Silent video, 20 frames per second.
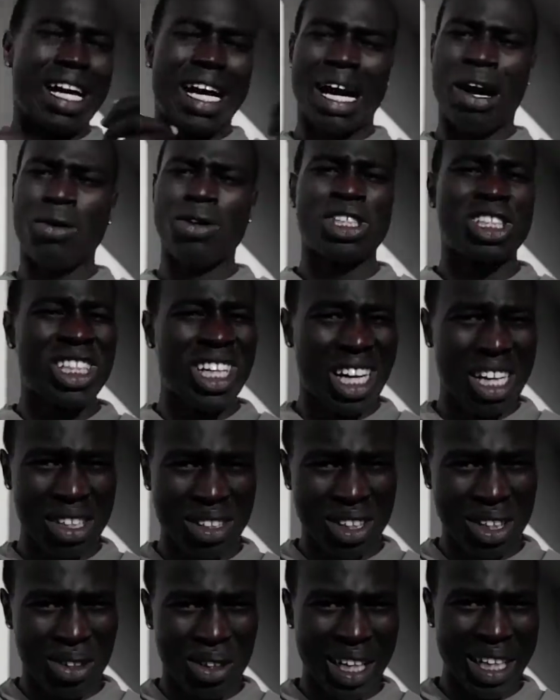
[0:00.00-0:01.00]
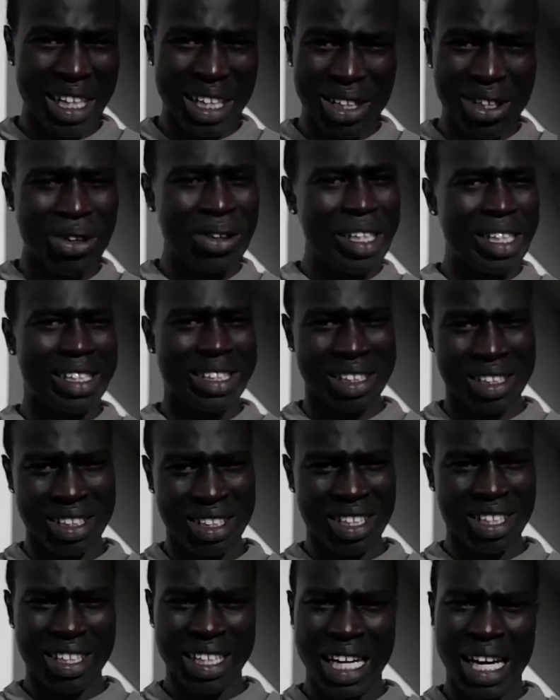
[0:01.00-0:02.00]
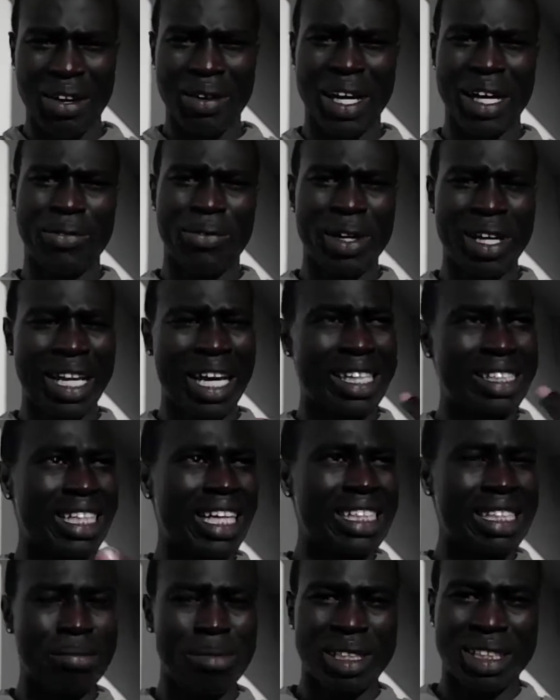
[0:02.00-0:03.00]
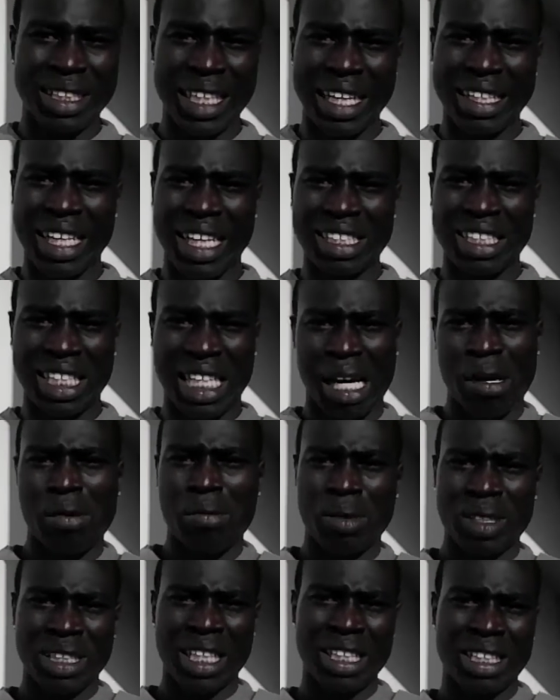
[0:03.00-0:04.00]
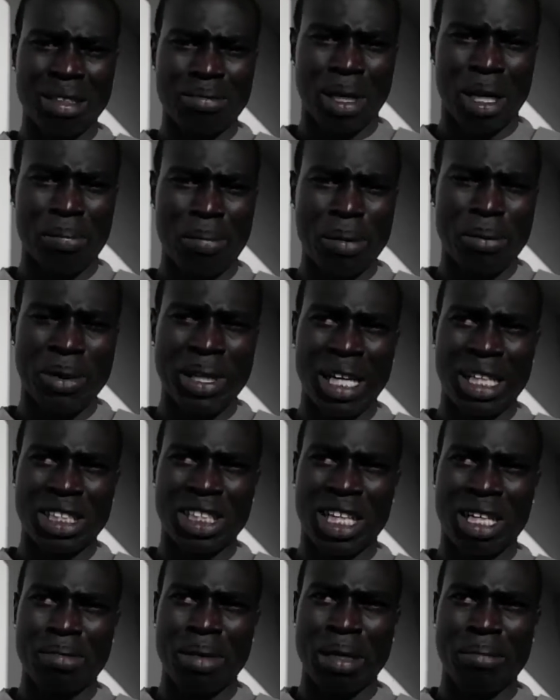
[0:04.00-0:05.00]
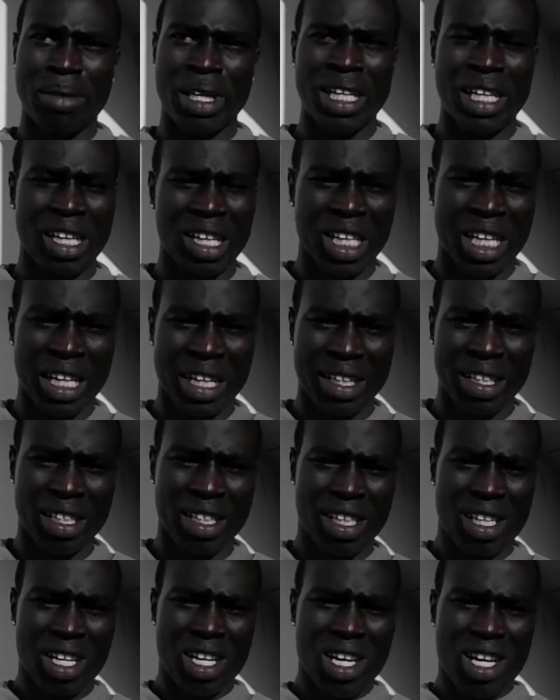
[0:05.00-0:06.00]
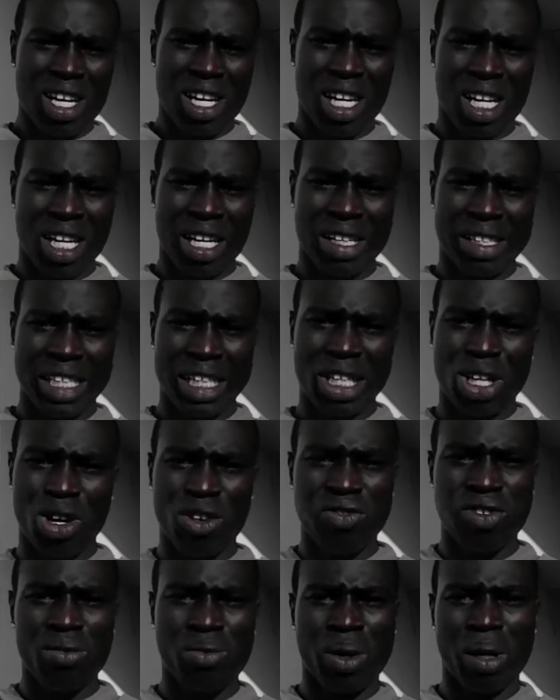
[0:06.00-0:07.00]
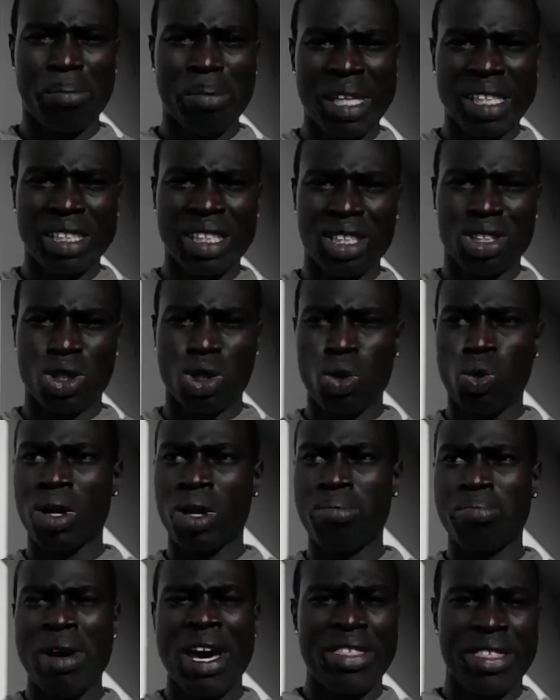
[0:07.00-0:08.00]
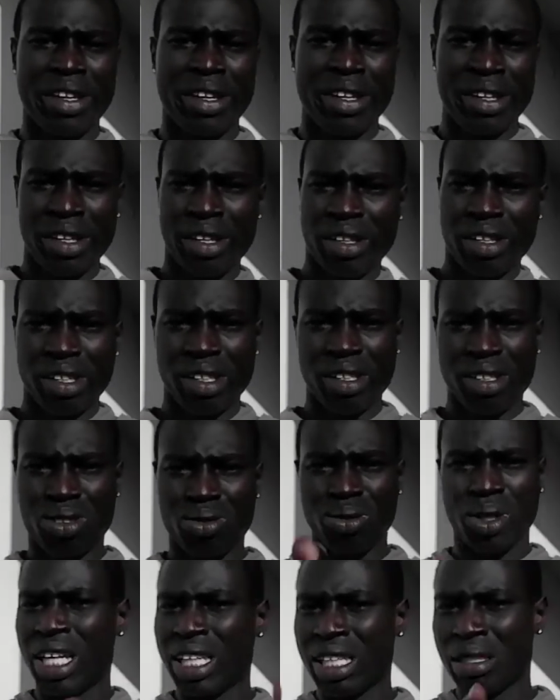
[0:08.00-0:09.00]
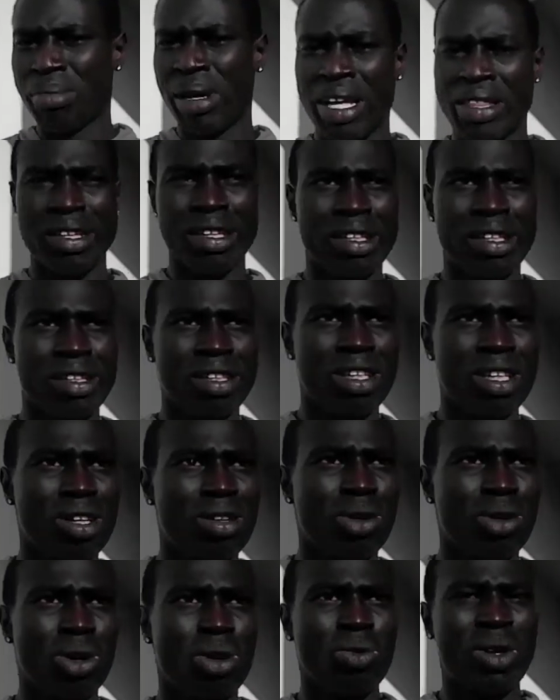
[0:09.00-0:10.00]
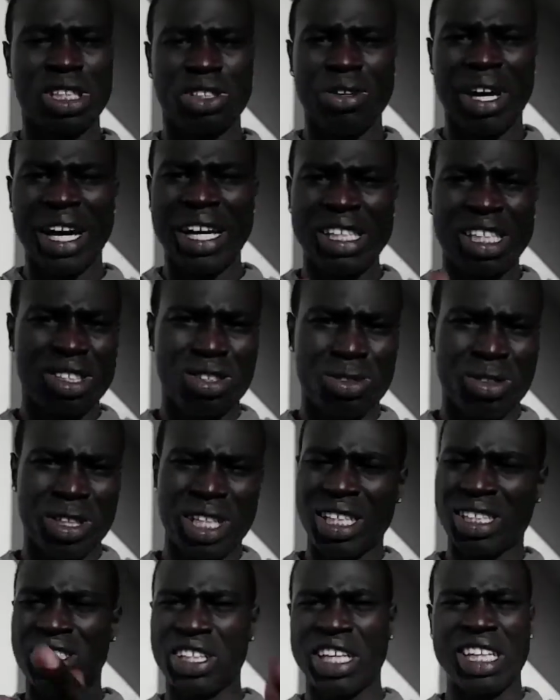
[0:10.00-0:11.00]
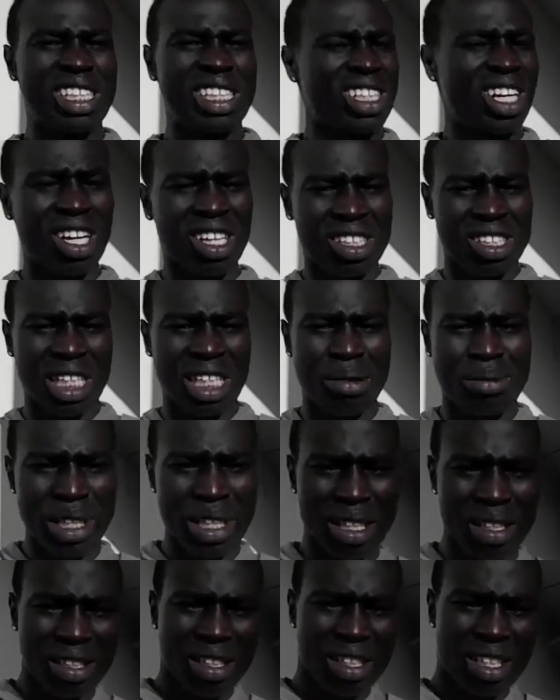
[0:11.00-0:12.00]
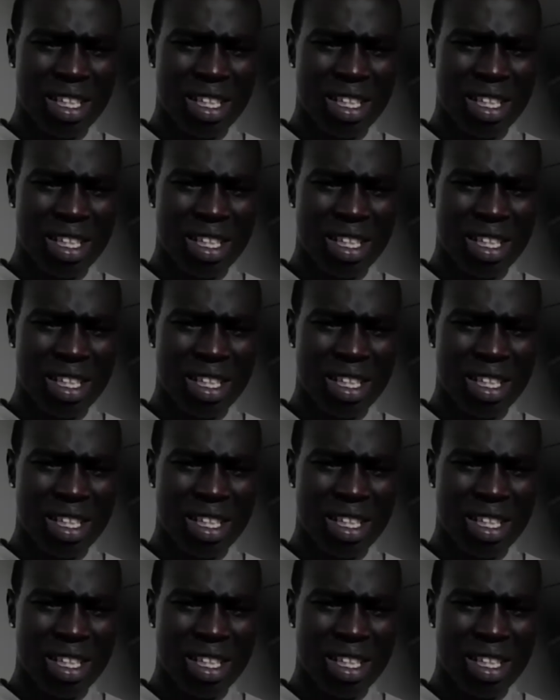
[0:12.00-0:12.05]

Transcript: I was young though; I didn't know this. Now I realize that's a mistake. That's a common mistake about people that try to make money online. Uh, they go from one business or one method to another method, you know, or one strategy to another strategy. It's all the same thing.